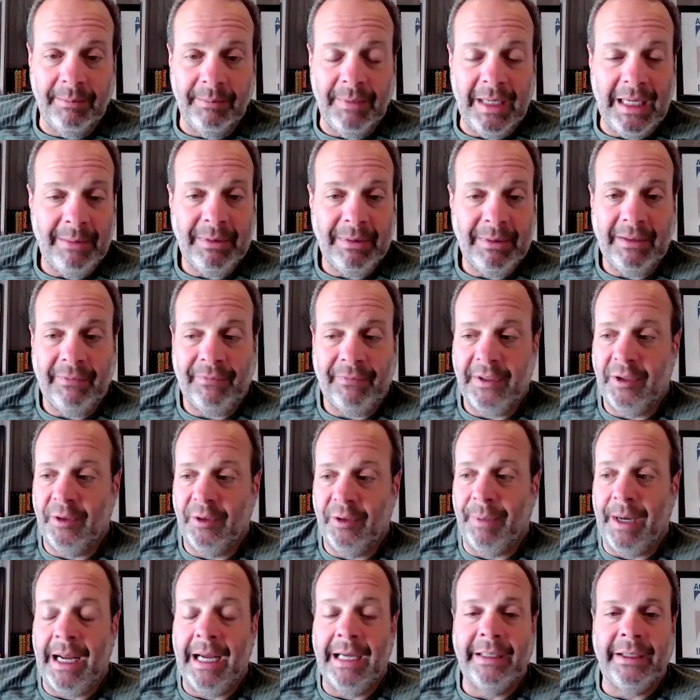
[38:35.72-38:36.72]
maybe if you're
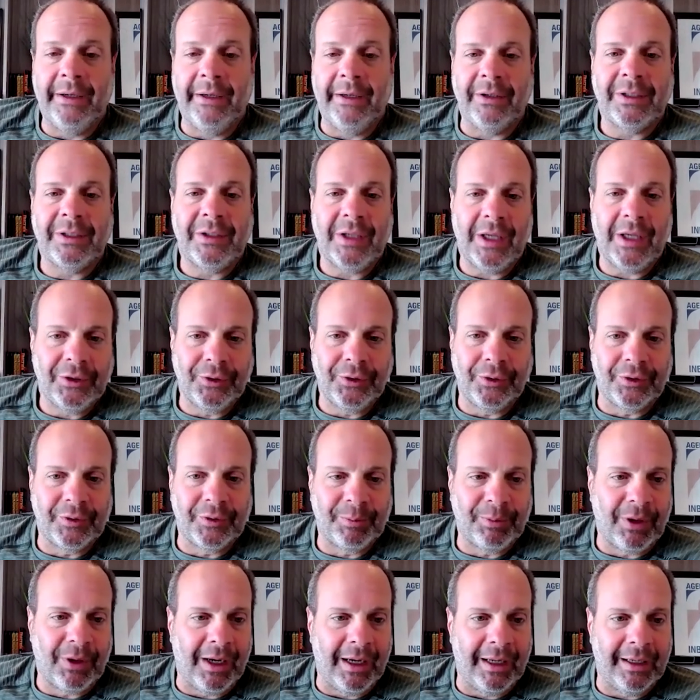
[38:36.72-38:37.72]
buying their essentials
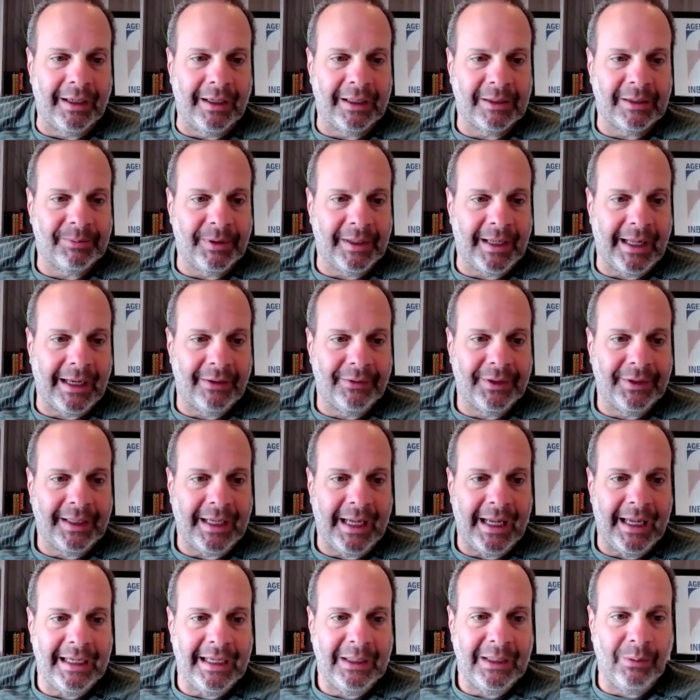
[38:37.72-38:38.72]
product, but I don't think
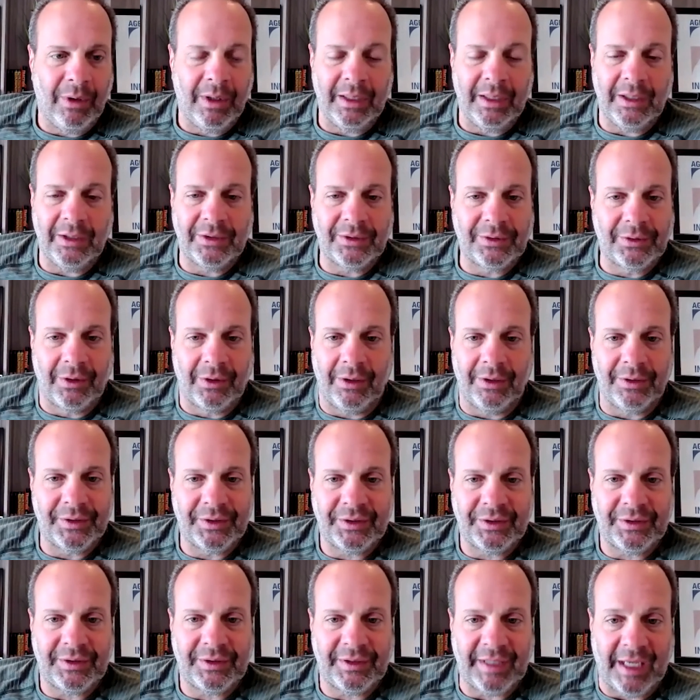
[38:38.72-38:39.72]
anyone
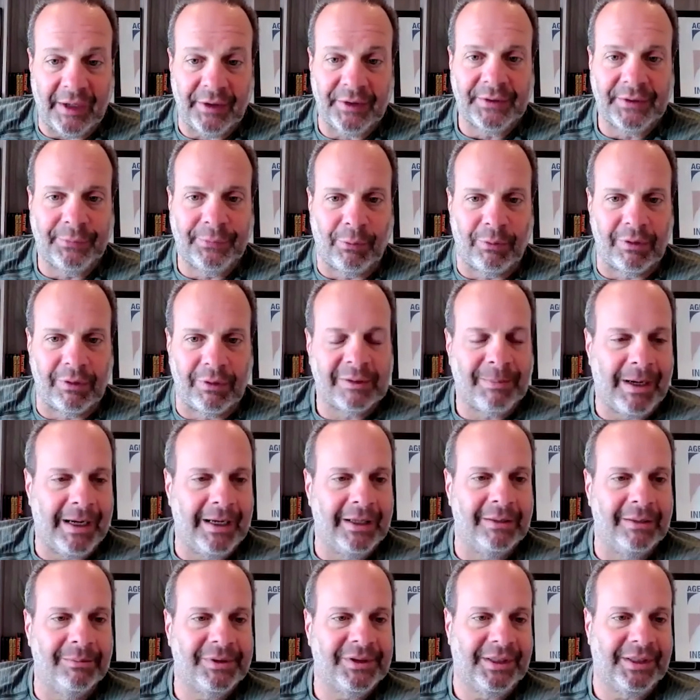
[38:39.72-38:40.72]
installs Salesforce
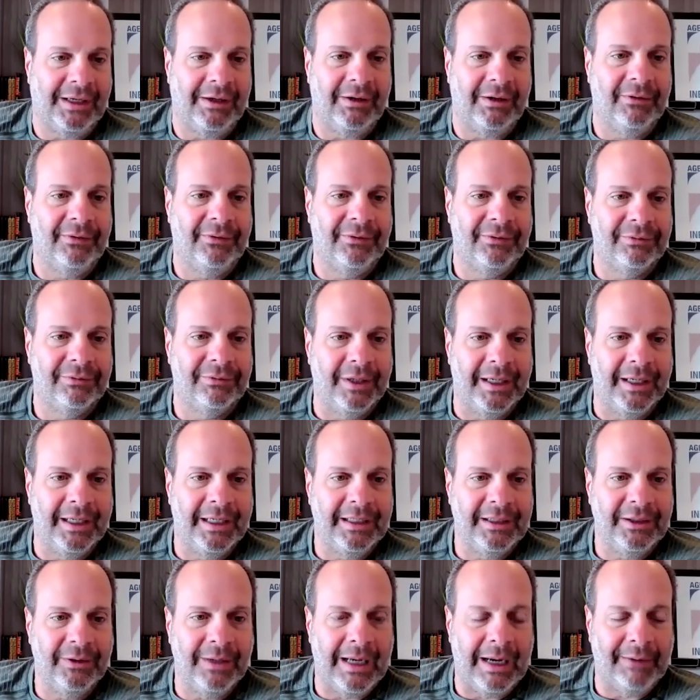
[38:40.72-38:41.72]
by themselves, right?
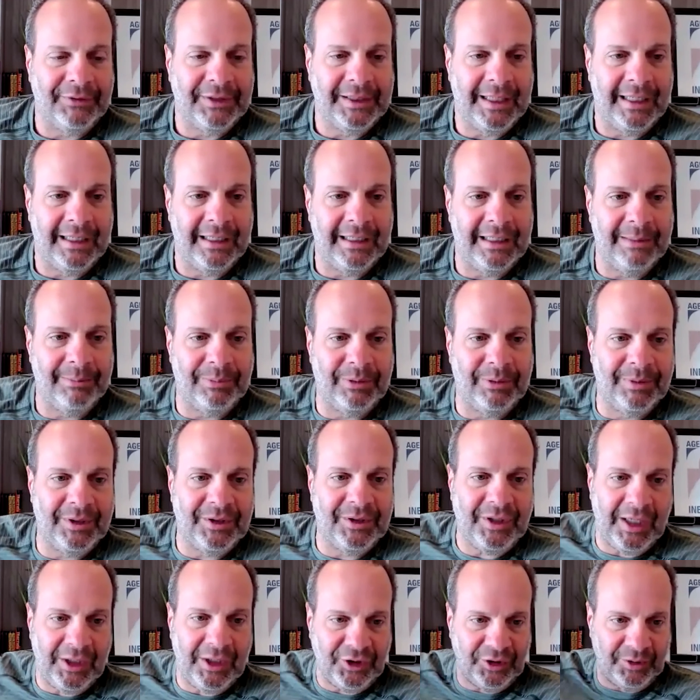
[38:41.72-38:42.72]
You have to get an
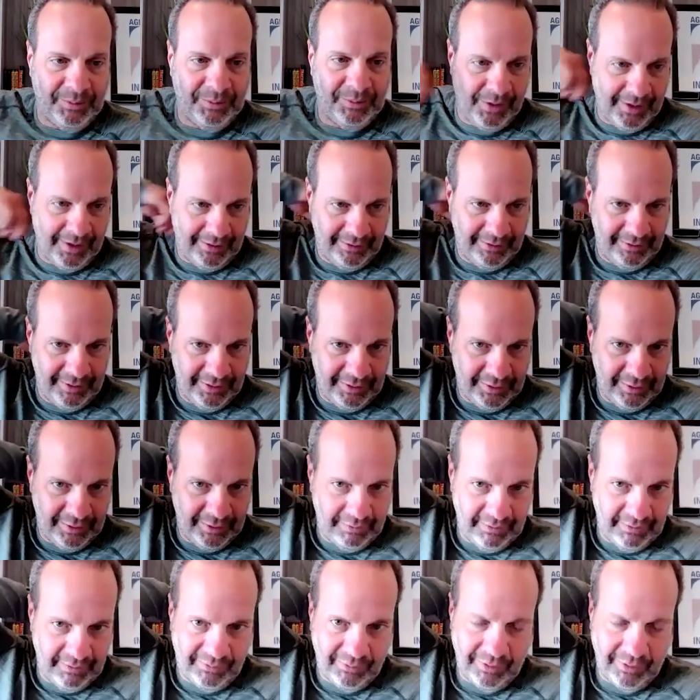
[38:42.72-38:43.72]
implementation partner to
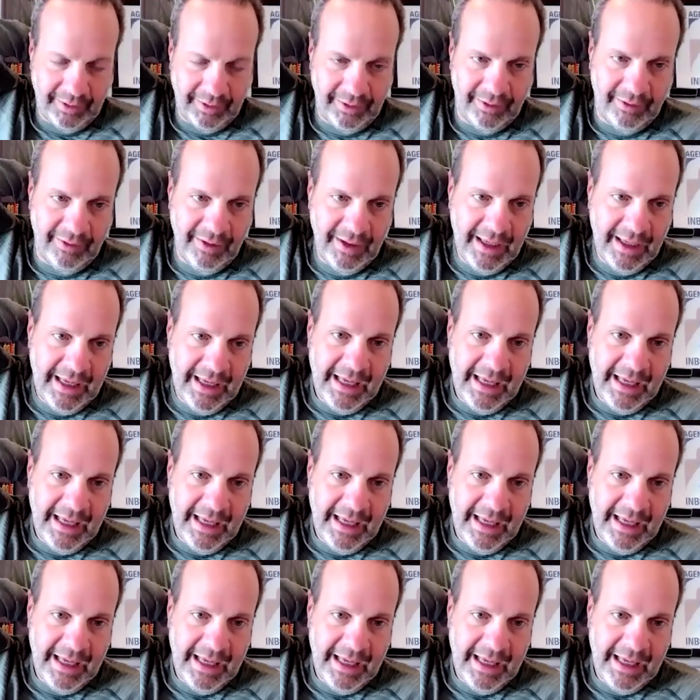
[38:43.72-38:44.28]
do it for you.